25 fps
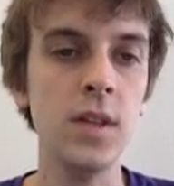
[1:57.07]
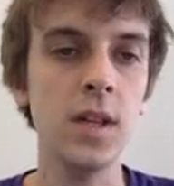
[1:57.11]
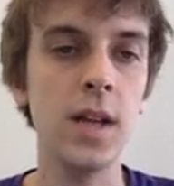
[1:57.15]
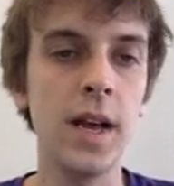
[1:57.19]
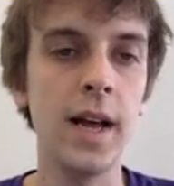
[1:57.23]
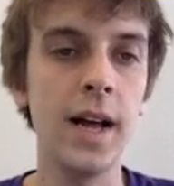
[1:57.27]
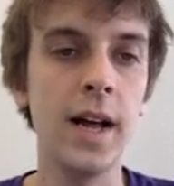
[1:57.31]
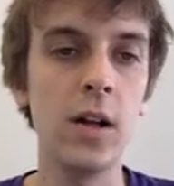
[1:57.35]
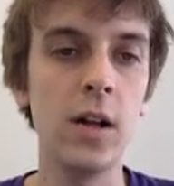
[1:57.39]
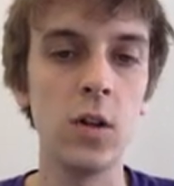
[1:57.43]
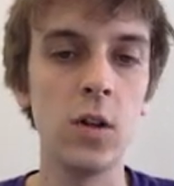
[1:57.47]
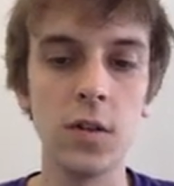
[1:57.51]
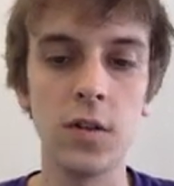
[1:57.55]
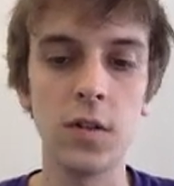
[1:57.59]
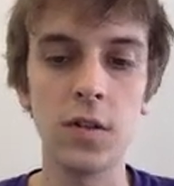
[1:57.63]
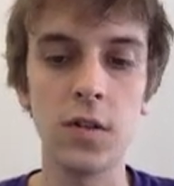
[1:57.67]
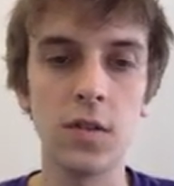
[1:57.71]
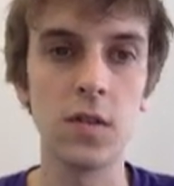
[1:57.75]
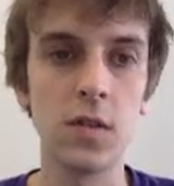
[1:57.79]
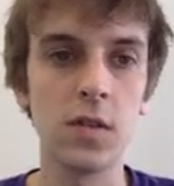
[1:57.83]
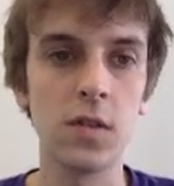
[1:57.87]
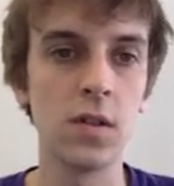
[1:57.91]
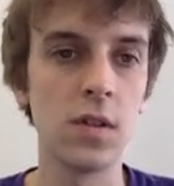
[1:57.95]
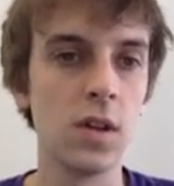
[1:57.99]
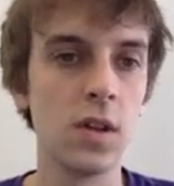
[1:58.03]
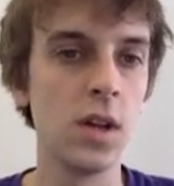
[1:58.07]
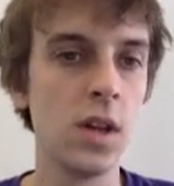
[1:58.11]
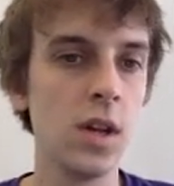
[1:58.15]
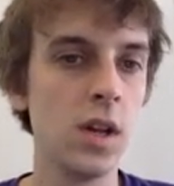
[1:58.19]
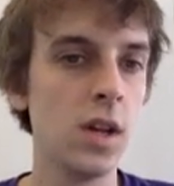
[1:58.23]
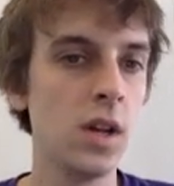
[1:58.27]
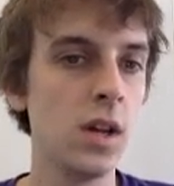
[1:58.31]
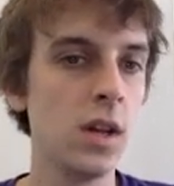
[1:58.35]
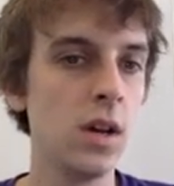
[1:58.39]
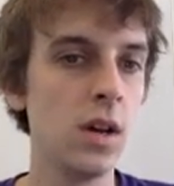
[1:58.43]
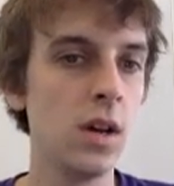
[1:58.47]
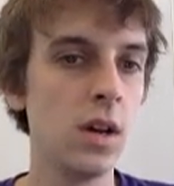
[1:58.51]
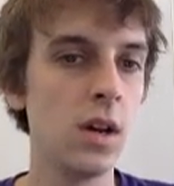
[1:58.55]
else
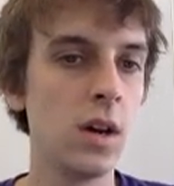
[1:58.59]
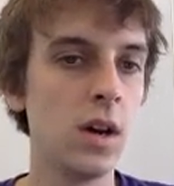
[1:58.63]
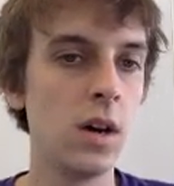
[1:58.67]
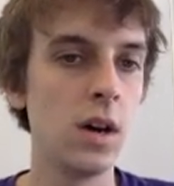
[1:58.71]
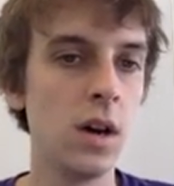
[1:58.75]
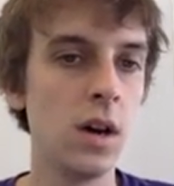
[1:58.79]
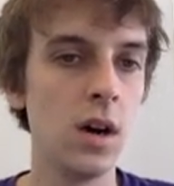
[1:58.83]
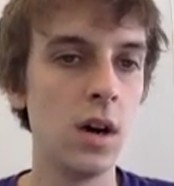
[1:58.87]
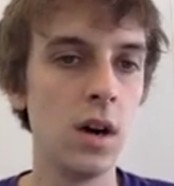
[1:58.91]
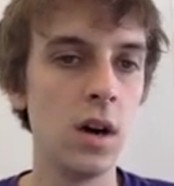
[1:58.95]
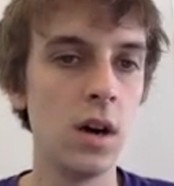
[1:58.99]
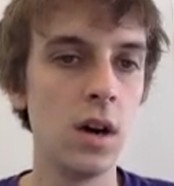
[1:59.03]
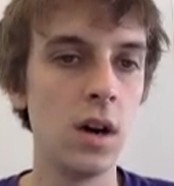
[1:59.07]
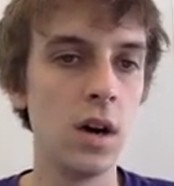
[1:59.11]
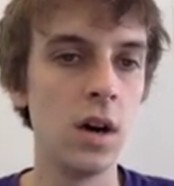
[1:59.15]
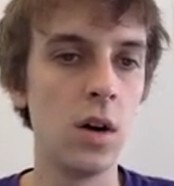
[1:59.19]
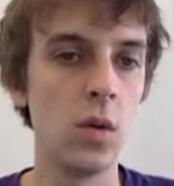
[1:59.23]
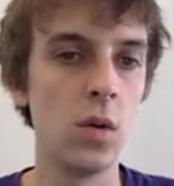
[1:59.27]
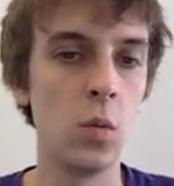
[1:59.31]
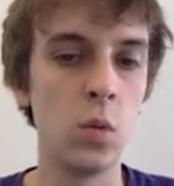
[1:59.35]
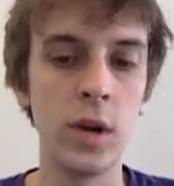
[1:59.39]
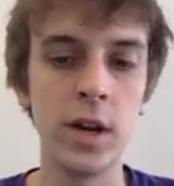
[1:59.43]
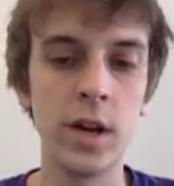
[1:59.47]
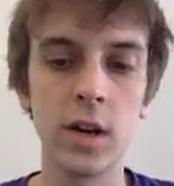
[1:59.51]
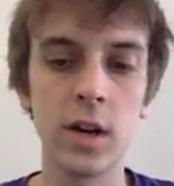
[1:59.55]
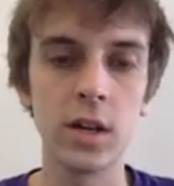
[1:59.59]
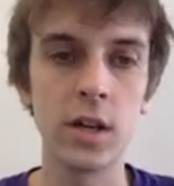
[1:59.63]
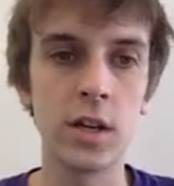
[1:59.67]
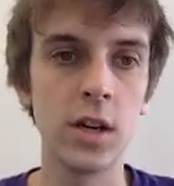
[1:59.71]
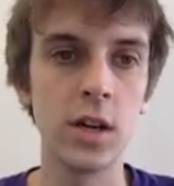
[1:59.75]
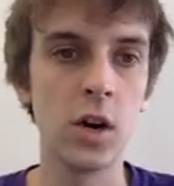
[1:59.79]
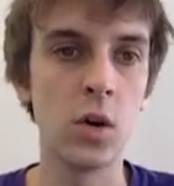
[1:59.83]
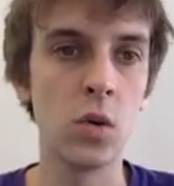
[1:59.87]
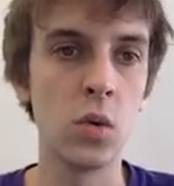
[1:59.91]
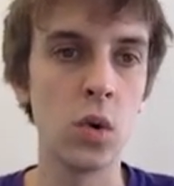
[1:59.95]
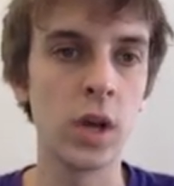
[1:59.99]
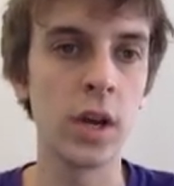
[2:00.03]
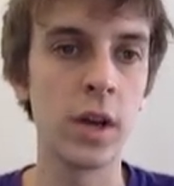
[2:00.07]
uh, we are
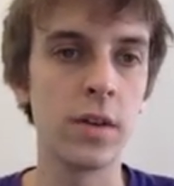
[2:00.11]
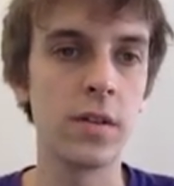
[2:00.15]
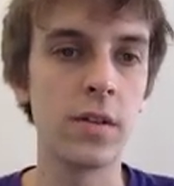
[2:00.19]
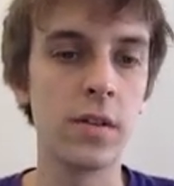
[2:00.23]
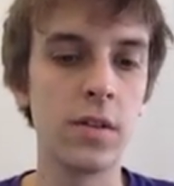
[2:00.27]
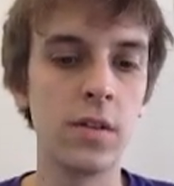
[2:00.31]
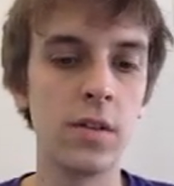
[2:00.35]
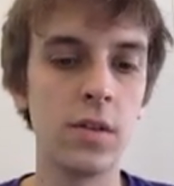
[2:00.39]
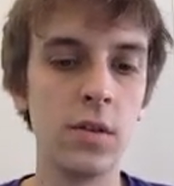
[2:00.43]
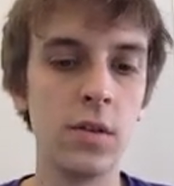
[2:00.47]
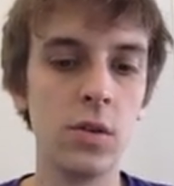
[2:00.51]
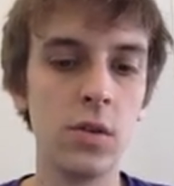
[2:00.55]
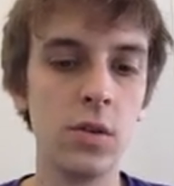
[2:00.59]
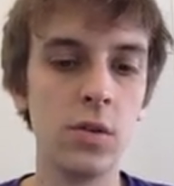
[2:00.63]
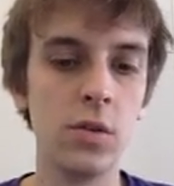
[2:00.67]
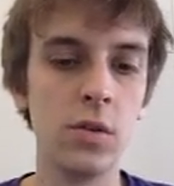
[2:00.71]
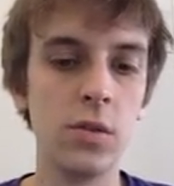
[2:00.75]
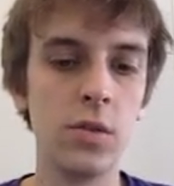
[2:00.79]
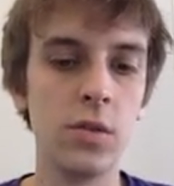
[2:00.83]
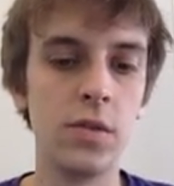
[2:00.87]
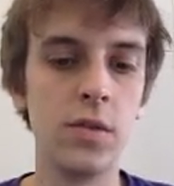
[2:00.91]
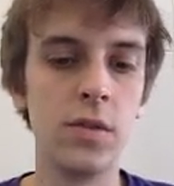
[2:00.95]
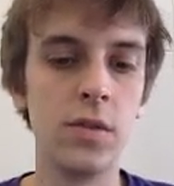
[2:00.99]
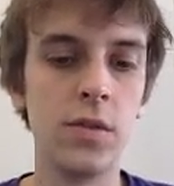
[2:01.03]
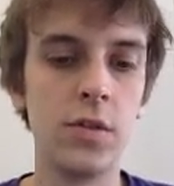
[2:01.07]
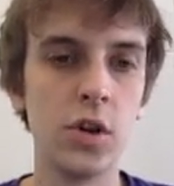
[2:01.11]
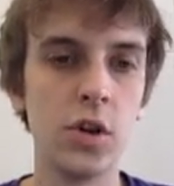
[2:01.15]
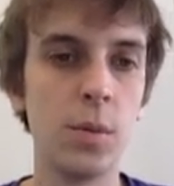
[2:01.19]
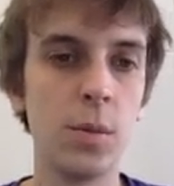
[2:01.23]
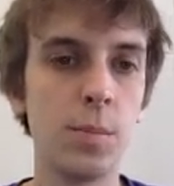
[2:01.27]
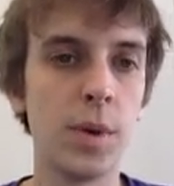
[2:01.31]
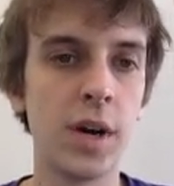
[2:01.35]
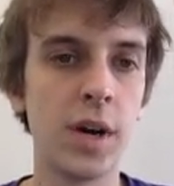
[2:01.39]
going to jump by